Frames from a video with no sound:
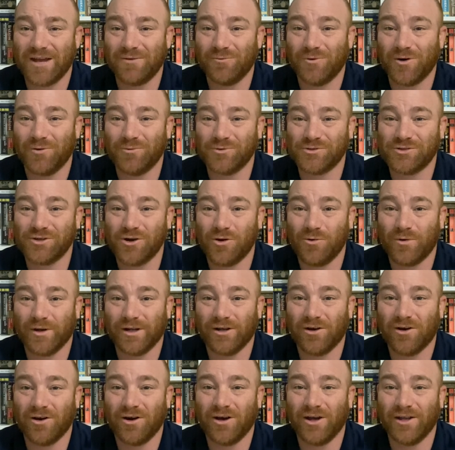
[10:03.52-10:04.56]
what was going
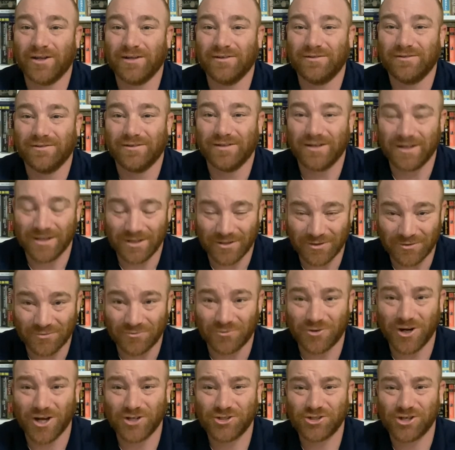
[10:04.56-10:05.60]
on in
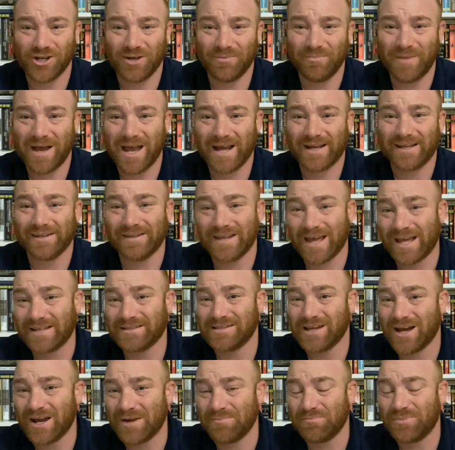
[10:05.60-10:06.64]
Russia back in that
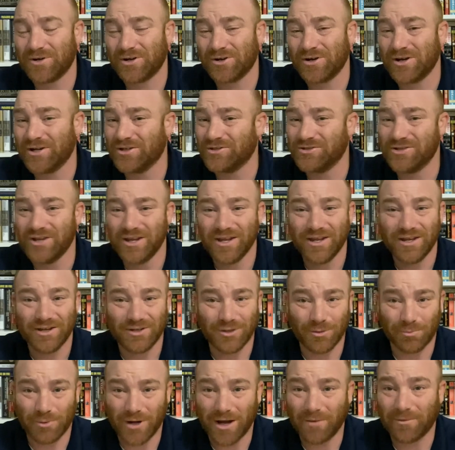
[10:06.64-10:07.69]
time period,
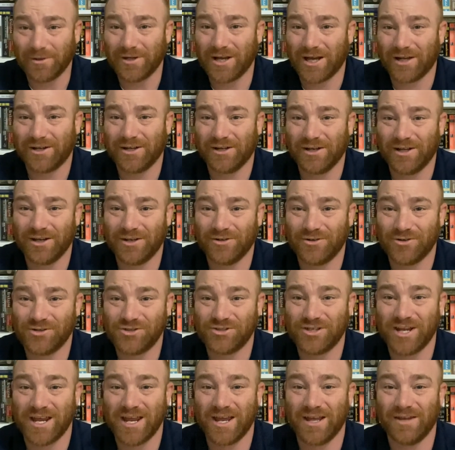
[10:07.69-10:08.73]
you're probably not going to
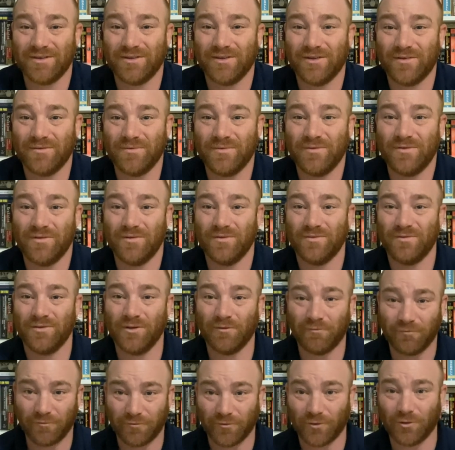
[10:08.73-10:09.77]
understand
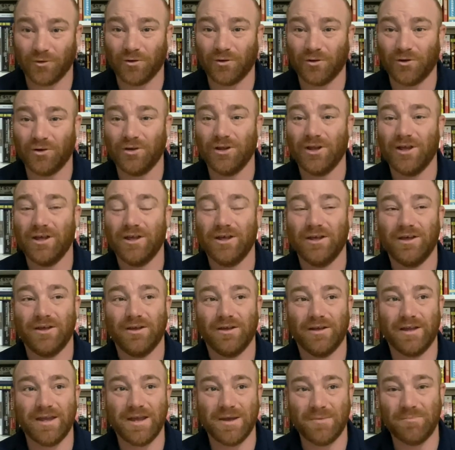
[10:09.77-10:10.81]
the full
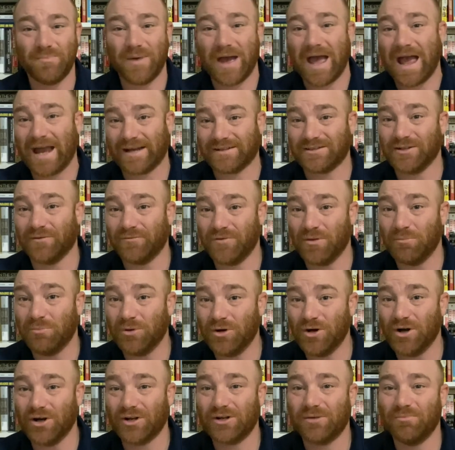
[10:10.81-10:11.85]
impact of the
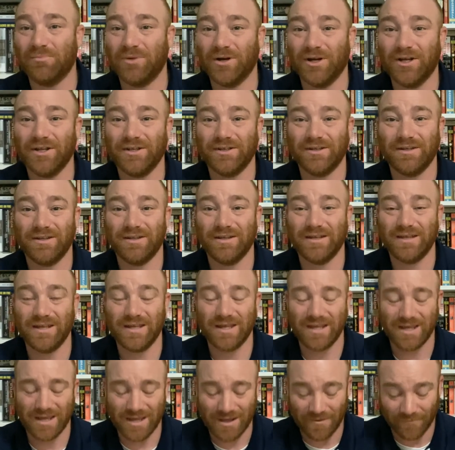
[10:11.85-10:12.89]
book. But
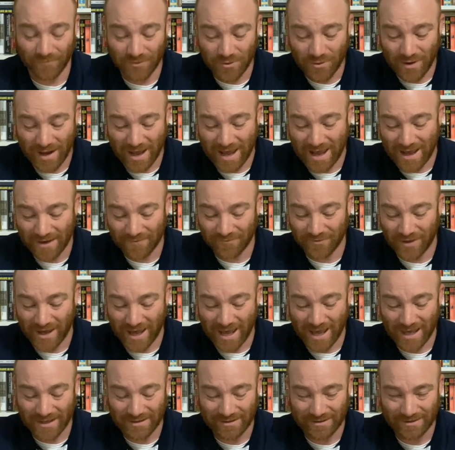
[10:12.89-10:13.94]
if you have
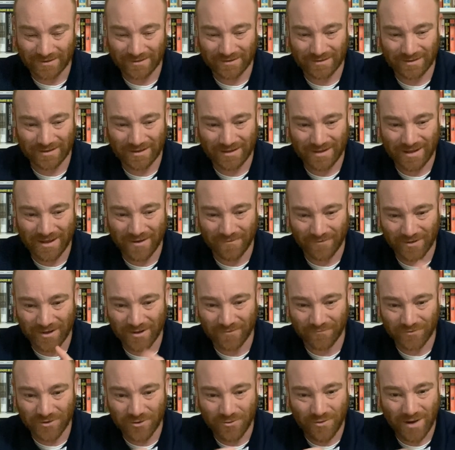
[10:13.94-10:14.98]
that, if,
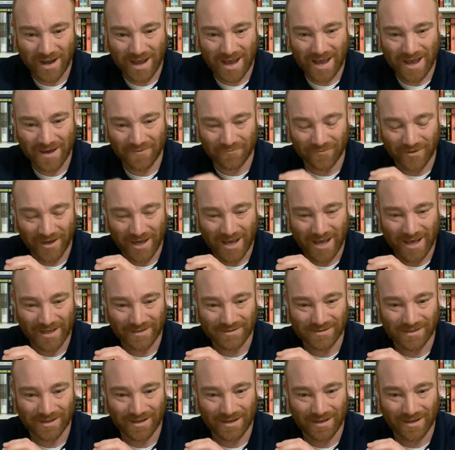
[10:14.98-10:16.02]
if you have
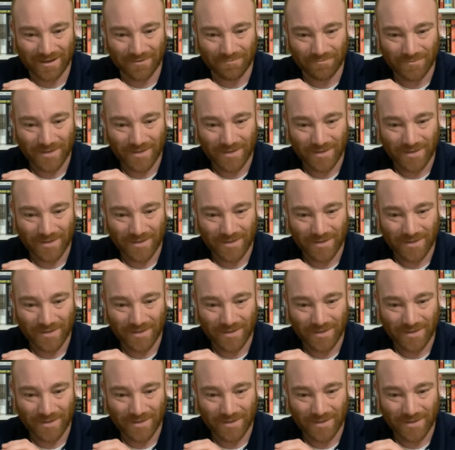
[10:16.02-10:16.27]
that, uh,